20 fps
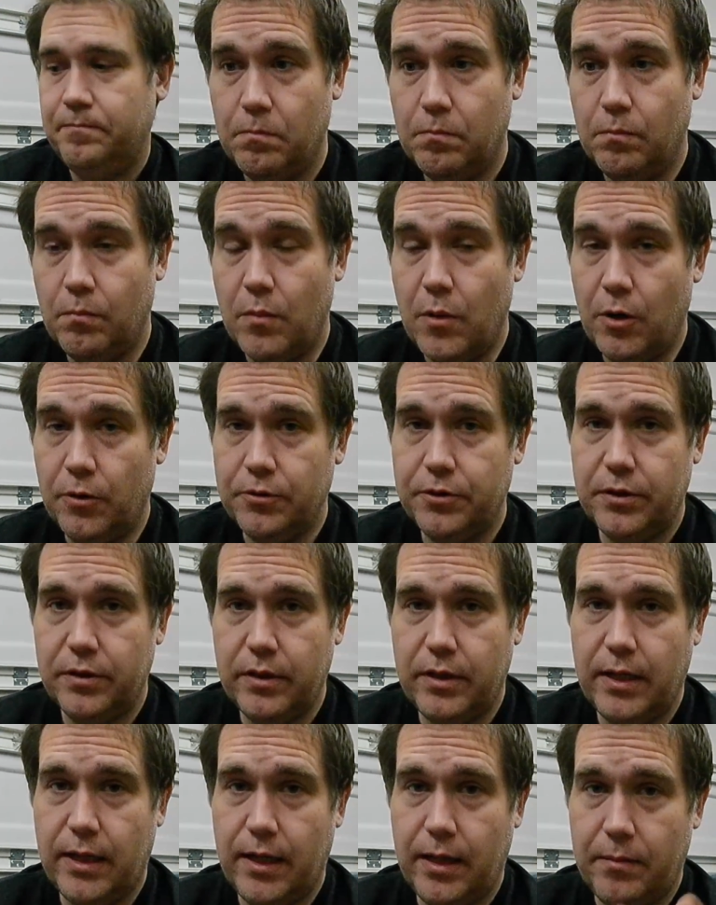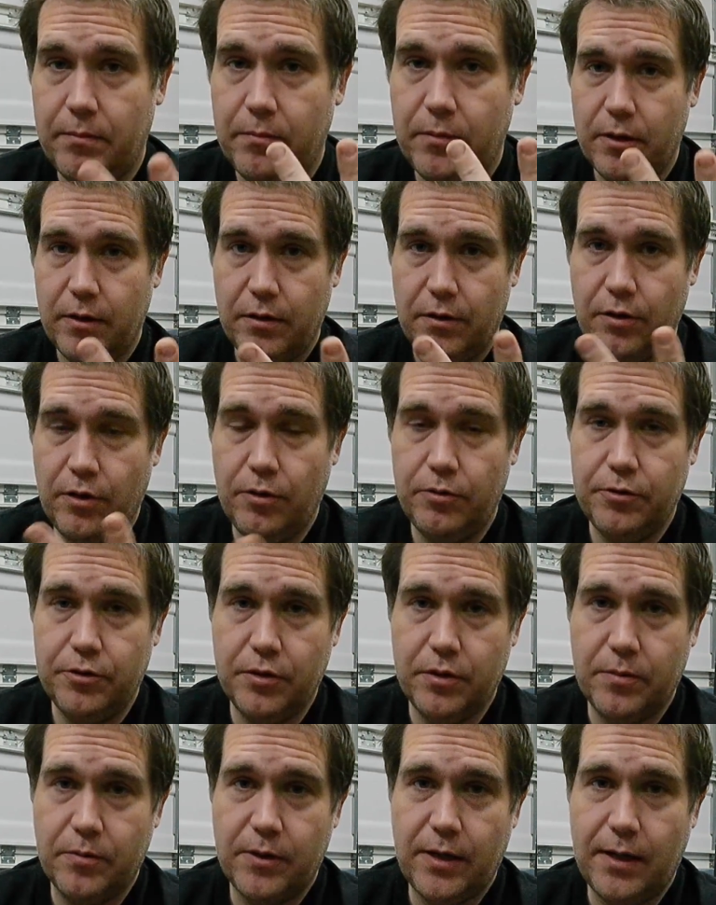Most of the time, those are
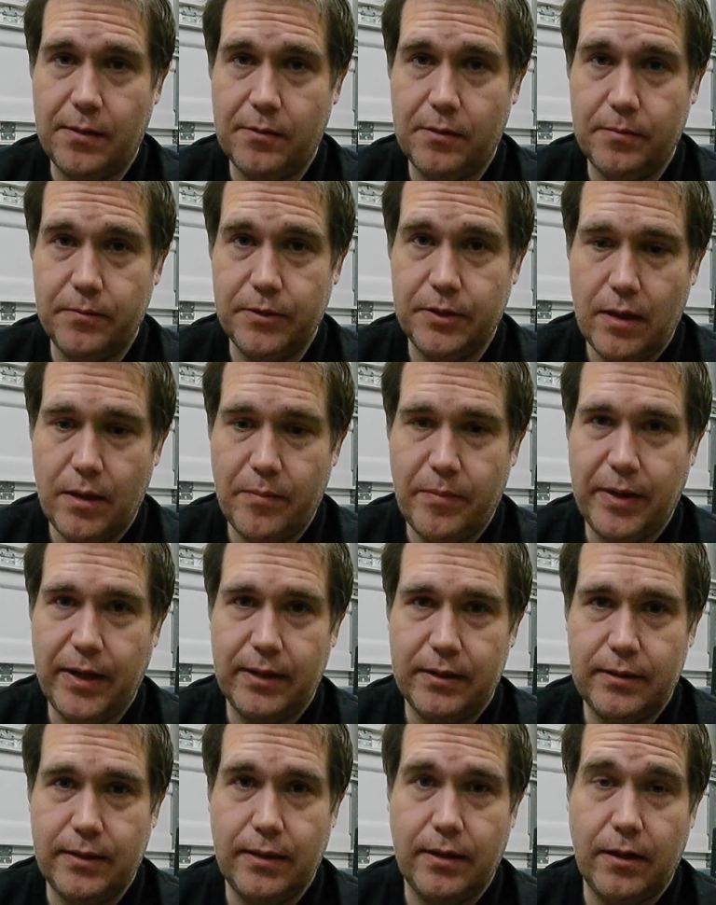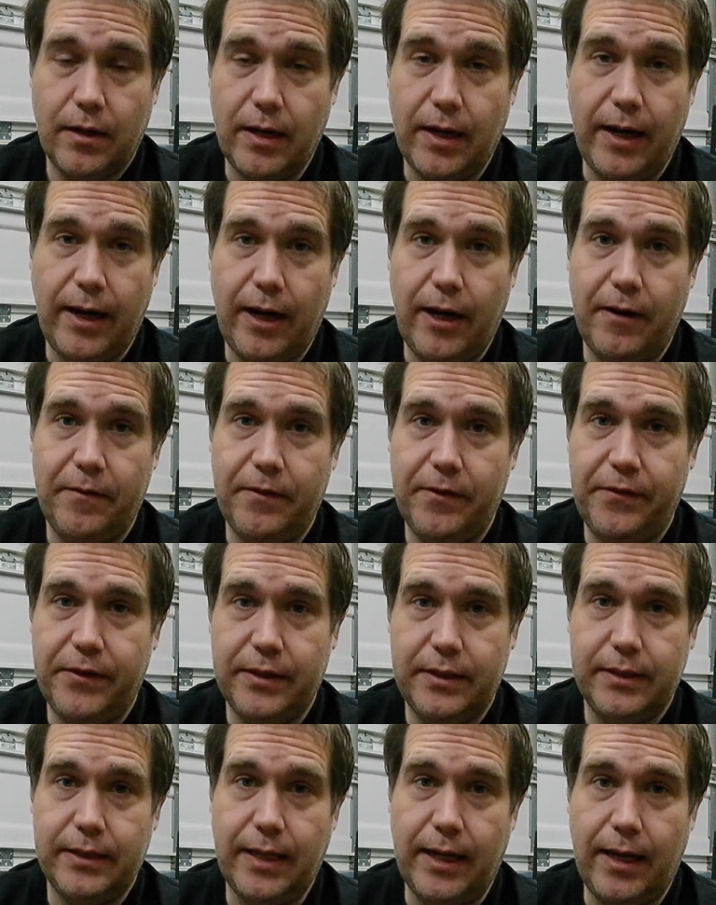the problems a bike's going to have if
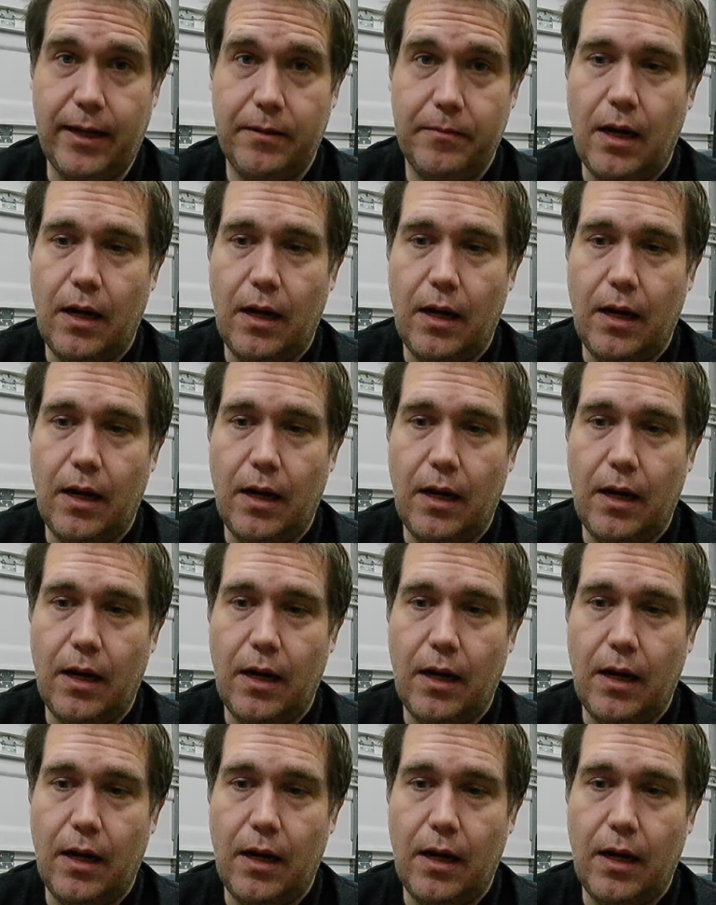it's that.